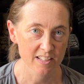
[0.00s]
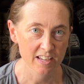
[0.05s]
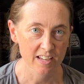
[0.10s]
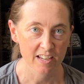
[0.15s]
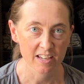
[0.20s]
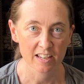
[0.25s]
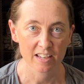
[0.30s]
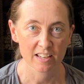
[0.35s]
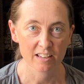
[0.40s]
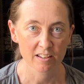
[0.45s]

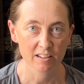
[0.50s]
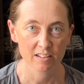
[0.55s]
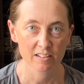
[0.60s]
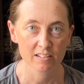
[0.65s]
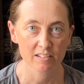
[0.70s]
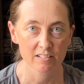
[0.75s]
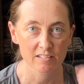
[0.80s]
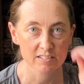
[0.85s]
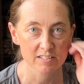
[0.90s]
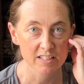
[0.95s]
a
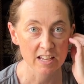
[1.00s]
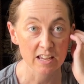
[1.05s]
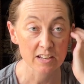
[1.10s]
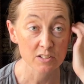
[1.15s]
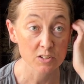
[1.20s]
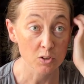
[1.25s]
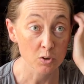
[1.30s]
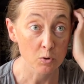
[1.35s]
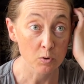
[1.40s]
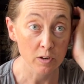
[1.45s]
10
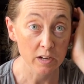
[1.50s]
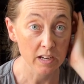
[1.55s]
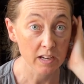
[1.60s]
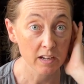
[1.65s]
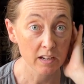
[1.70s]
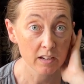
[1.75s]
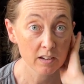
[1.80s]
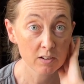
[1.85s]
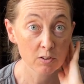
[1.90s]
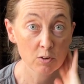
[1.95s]

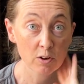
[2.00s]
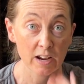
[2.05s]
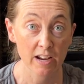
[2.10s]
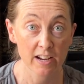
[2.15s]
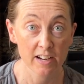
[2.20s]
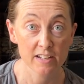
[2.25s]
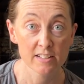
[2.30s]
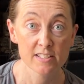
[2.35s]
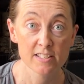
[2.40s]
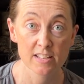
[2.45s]
degree
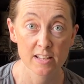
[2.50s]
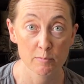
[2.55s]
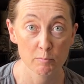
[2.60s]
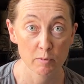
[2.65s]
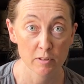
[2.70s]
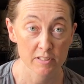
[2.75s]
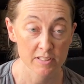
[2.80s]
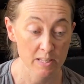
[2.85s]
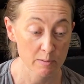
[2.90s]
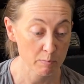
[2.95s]
grade
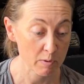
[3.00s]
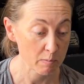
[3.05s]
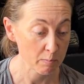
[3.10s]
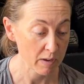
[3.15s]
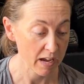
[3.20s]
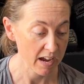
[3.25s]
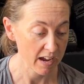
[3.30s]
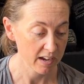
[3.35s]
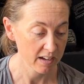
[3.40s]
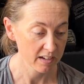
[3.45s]
sleeping
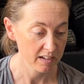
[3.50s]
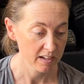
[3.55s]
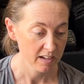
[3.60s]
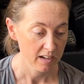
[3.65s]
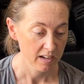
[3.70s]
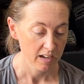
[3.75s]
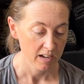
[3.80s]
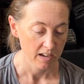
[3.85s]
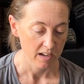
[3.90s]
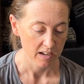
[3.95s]
bag.
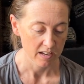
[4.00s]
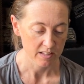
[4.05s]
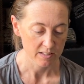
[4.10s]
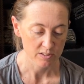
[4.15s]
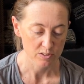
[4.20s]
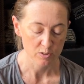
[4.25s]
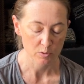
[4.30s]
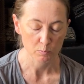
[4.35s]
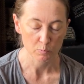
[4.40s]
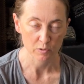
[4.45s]
It's
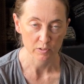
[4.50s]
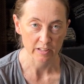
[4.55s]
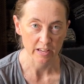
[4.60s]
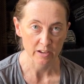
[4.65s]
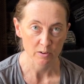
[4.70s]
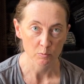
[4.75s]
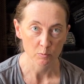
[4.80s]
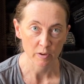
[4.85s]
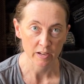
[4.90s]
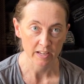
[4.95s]
super
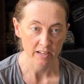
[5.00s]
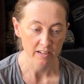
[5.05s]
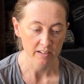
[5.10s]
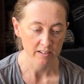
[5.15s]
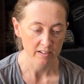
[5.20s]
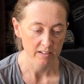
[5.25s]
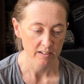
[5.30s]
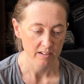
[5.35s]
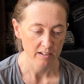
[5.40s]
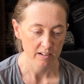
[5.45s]

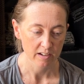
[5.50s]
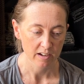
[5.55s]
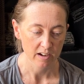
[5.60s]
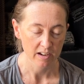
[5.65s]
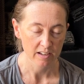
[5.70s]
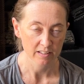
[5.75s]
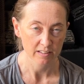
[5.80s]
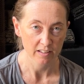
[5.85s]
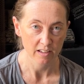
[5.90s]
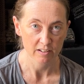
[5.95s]
lightweight,
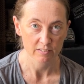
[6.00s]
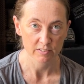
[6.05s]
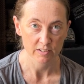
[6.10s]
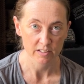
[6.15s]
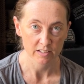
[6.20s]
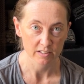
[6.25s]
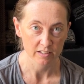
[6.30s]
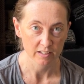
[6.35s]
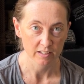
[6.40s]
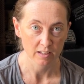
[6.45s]
I love
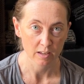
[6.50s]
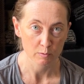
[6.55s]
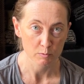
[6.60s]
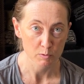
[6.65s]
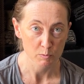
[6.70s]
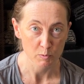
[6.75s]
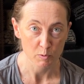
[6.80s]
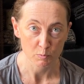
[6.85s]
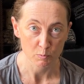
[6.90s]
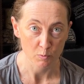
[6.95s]
it,
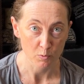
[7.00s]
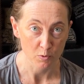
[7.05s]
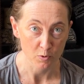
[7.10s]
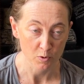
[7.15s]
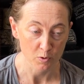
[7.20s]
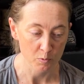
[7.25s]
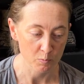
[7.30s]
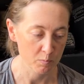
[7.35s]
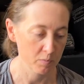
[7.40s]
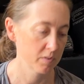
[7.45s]
keeps me
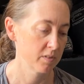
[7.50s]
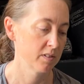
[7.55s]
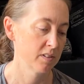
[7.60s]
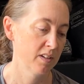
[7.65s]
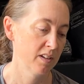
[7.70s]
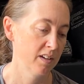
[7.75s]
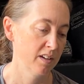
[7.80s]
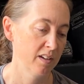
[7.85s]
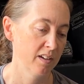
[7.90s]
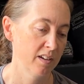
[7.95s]
warm,
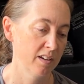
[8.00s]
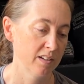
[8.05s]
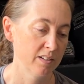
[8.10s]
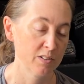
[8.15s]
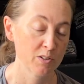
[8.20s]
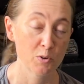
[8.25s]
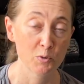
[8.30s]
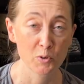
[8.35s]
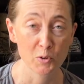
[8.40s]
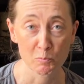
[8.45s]

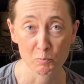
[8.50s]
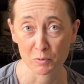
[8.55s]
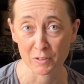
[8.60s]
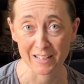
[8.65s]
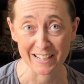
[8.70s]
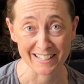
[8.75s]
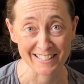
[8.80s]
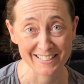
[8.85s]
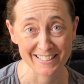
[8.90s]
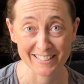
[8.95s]
no
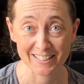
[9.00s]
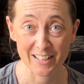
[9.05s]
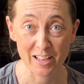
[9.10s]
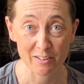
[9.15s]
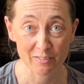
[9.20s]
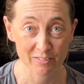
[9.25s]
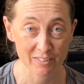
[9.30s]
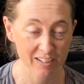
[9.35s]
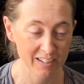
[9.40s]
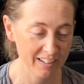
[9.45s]
complaints.
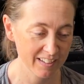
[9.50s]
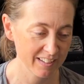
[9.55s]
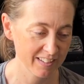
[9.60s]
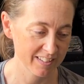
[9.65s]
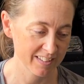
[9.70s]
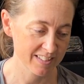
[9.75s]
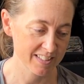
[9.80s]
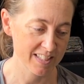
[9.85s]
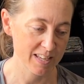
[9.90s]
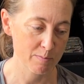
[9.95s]
Loving
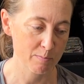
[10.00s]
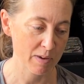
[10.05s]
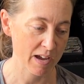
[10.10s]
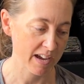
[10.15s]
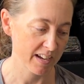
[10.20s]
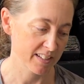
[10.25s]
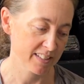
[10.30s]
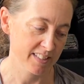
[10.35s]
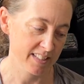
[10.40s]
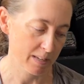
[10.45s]
the
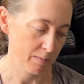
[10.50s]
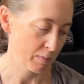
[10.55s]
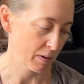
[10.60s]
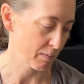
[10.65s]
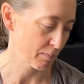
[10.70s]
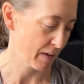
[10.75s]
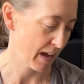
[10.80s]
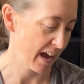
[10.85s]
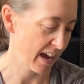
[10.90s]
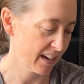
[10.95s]
Z-Pack
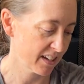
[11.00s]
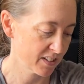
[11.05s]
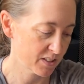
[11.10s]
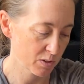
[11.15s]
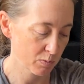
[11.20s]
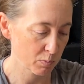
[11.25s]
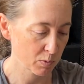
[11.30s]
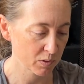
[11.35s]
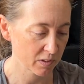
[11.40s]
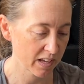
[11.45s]
sleeping bag,
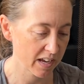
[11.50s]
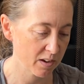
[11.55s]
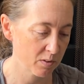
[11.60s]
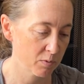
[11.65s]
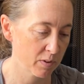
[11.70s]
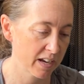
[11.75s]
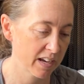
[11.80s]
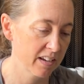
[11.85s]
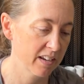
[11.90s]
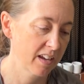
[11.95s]
super
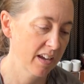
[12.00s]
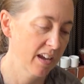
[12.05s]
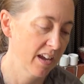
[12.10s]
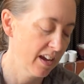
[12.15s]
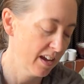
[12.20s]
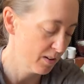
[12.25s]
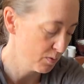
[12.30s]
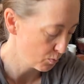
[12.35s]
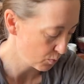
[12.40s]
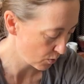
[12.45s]
lightweight
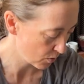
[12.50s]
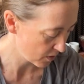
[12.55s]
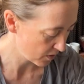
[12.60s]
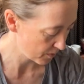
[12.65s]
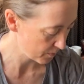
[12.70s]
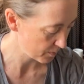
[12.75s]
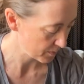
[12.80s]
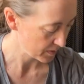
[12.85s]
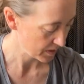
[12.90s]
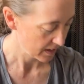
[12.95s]
and warm.
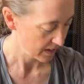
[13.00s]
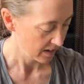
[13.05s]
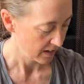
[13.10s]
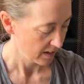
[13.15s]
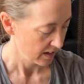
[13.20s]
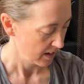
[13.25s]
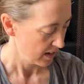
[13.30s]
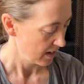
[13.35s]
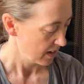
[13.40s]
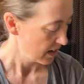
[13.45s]

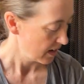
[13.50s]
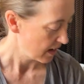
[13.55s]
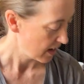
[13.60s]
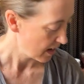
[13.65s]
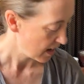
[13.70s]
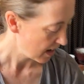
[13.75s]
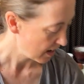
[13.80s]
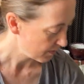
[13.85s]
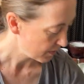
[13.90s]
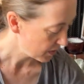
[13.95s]

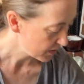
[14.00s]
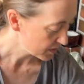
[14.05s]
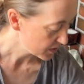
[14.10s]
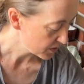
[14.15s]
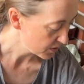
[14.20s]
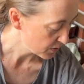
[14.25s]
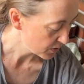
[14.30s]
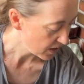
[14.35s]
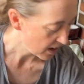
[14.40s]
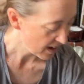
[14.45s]
I've
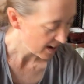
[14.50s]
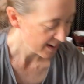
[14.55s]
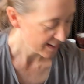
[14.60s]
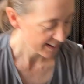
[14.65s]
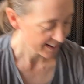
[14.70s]
also got,